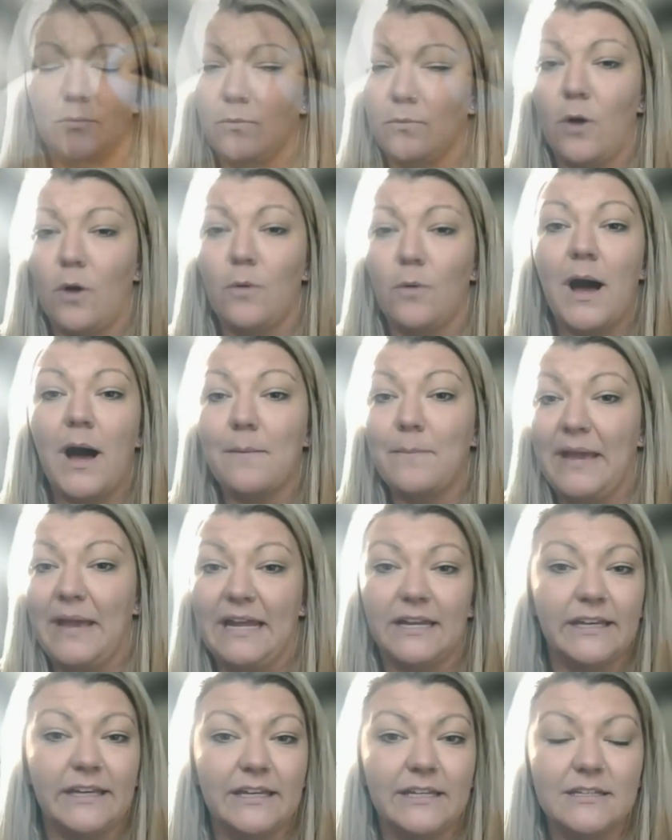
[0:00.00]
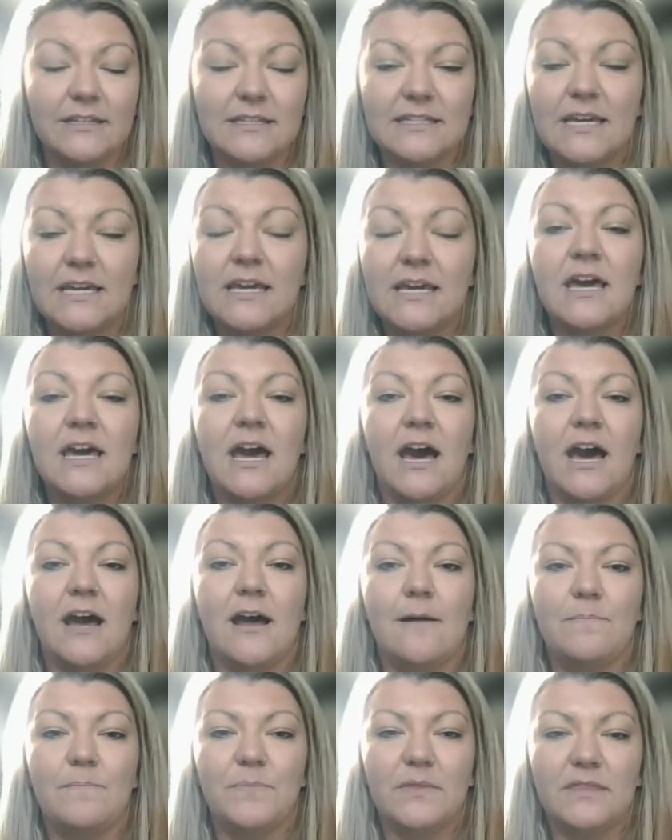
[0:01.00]
smart robot mannequins.
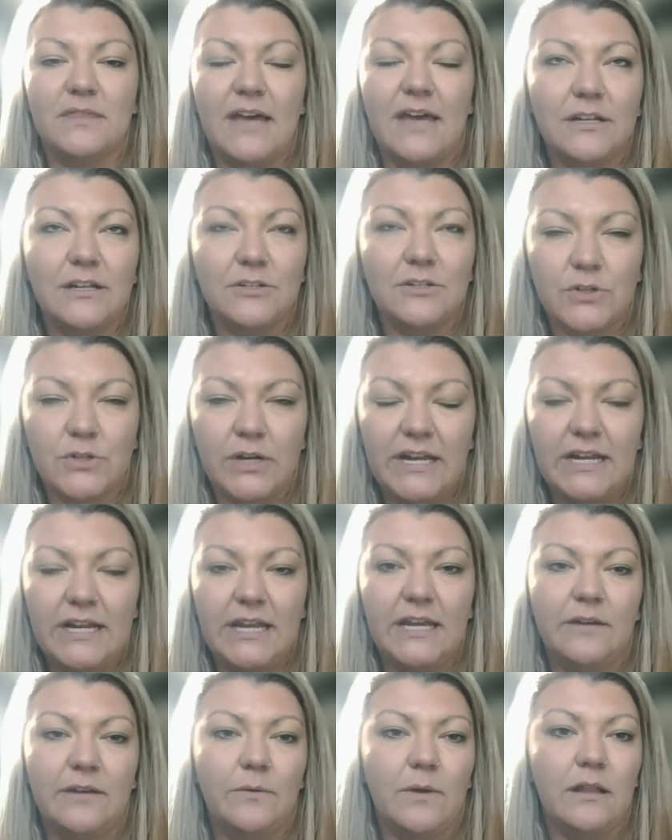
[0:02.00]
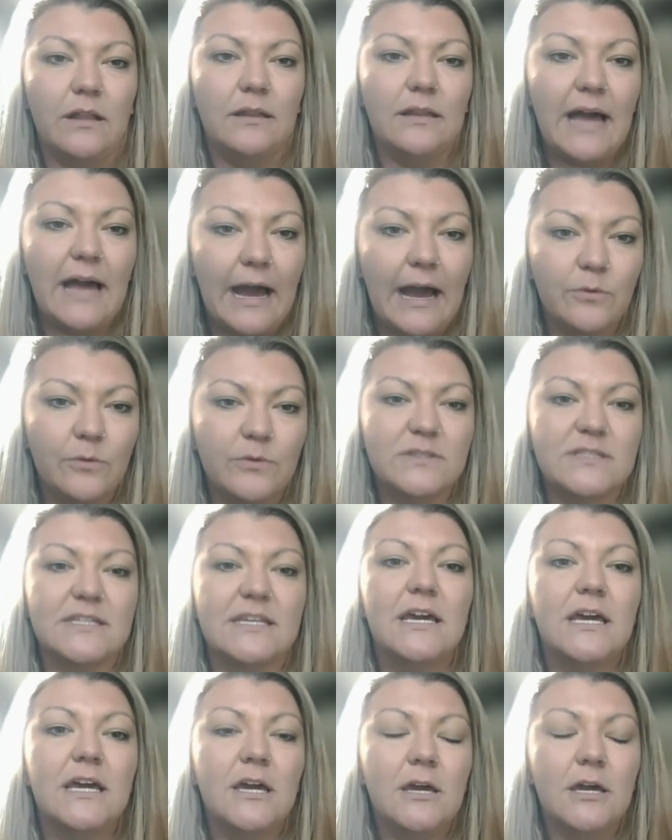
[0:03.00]
Um, that training
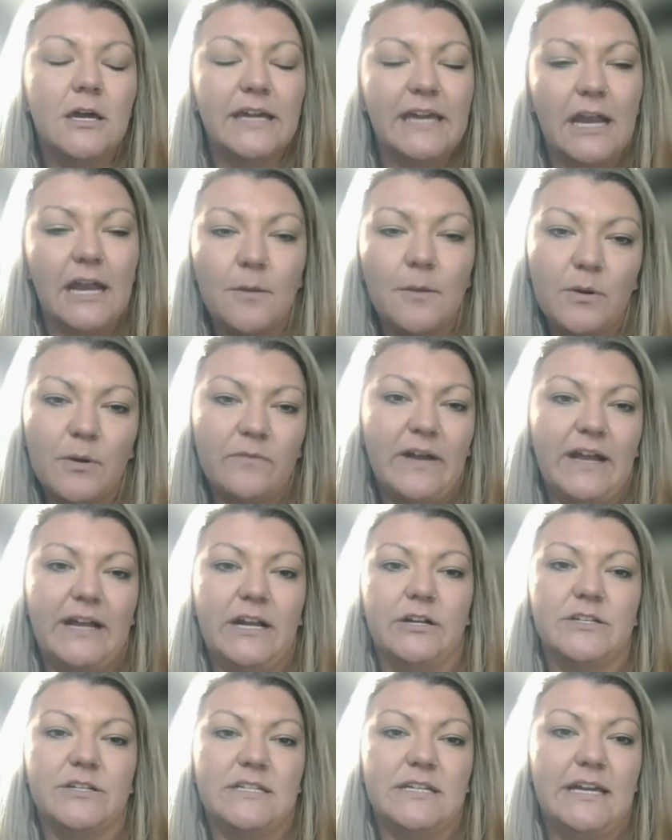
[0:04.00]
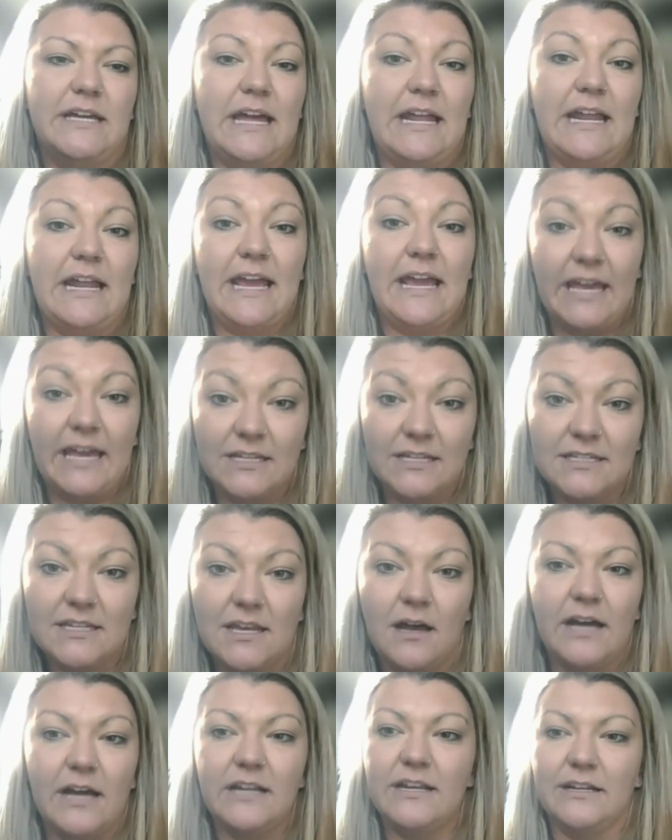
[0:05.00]
allows care providers to get
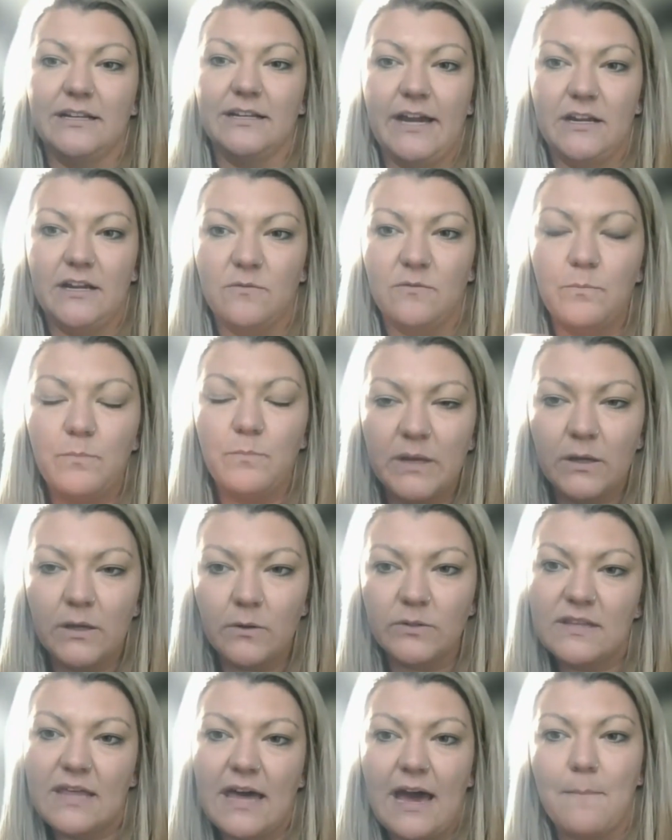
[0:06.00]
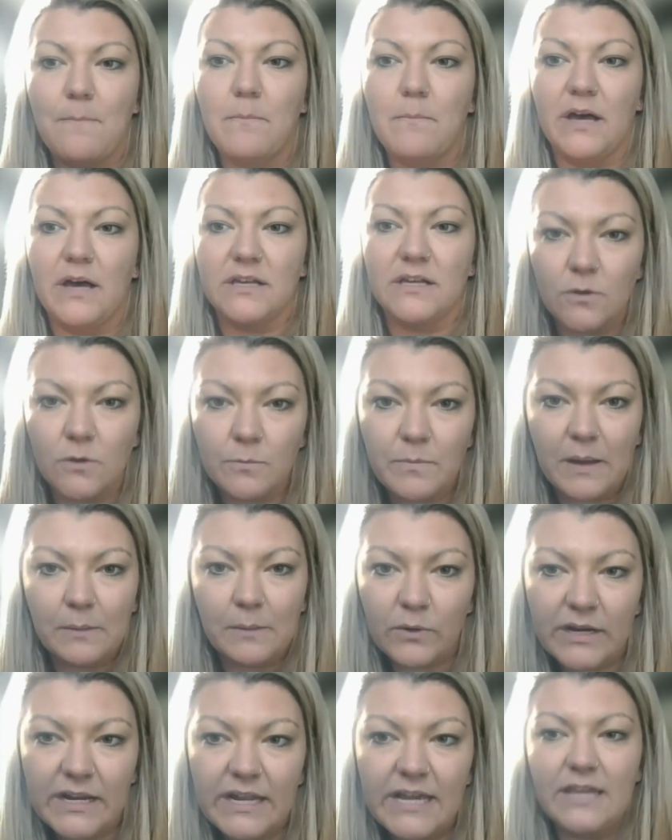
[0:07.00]
hands on and kind of build that
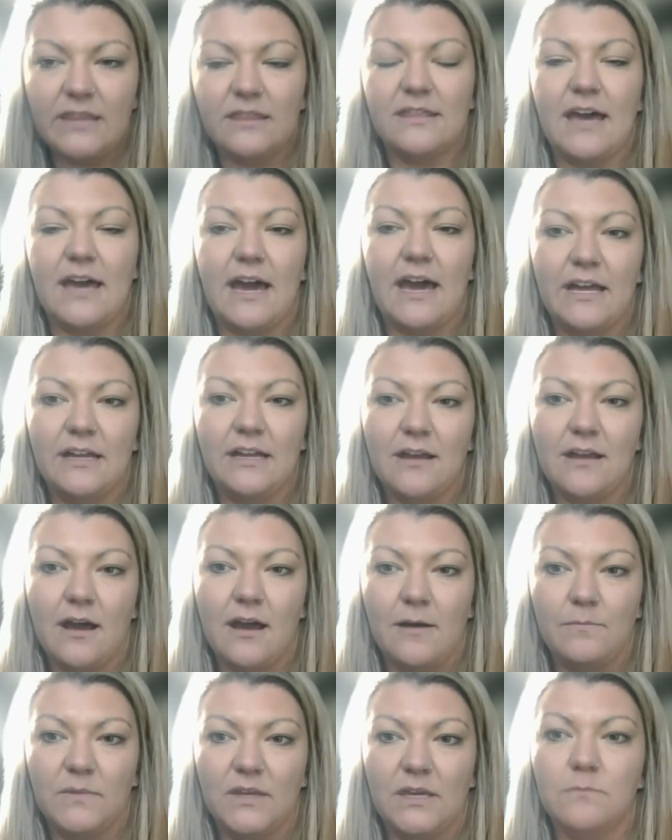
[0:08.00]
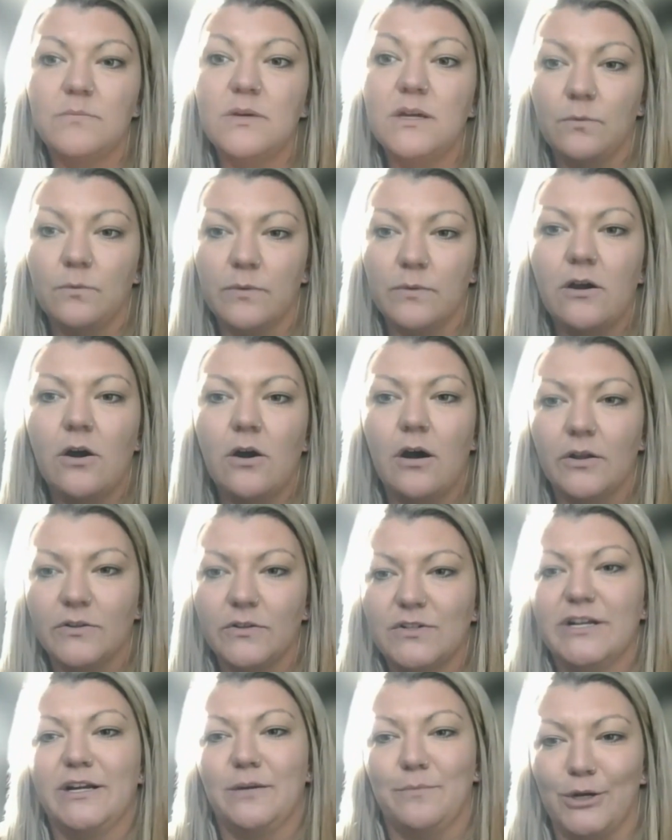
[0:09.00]
muscle memory that um, can be
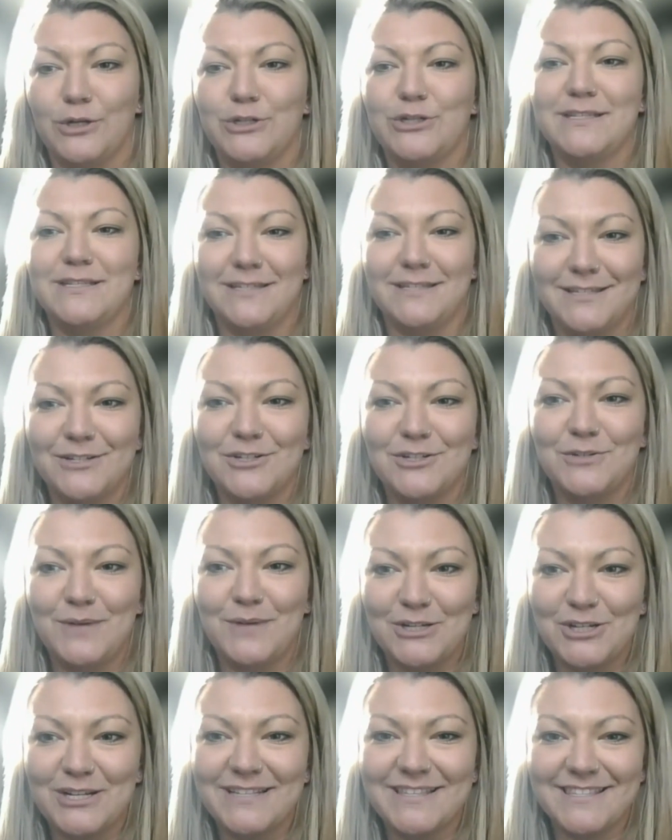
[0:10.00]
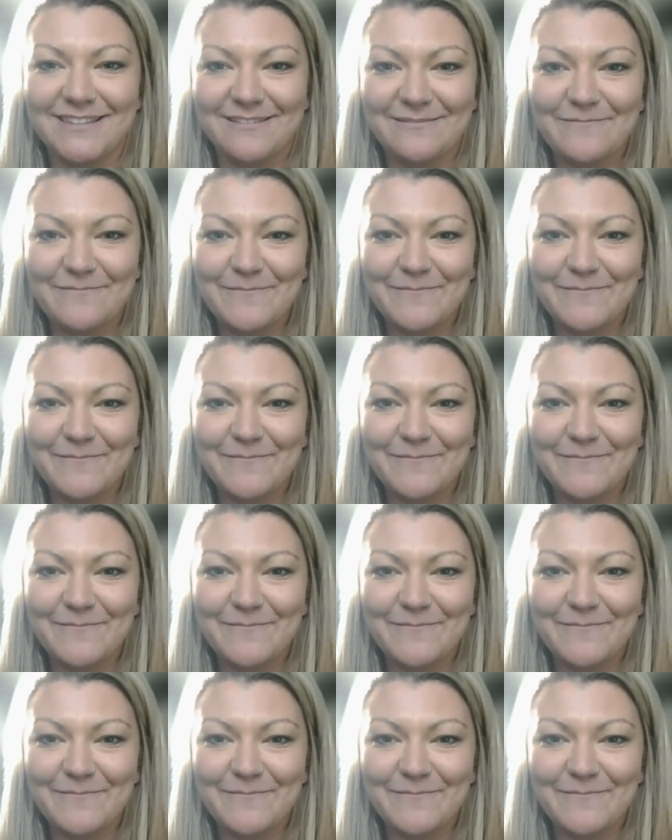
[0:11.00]
recalled during emergency situations.